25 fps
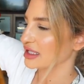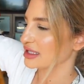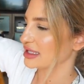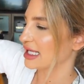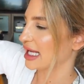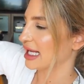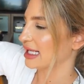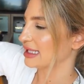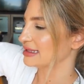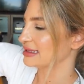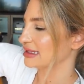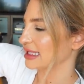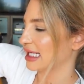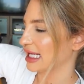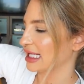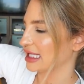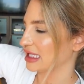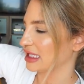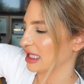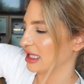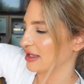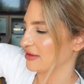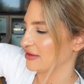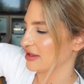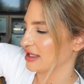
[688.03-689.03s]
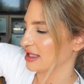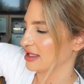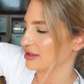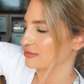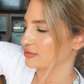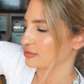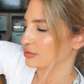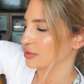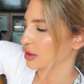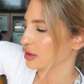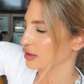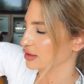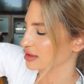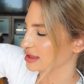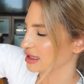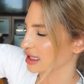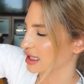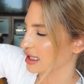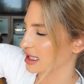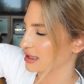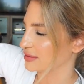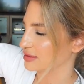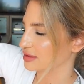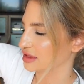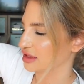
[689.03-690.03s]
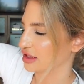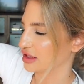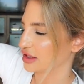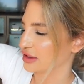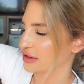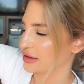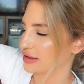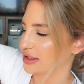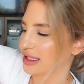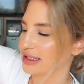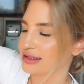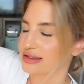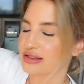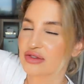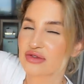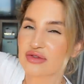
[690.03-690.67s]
Next, I got the Rosa Obscura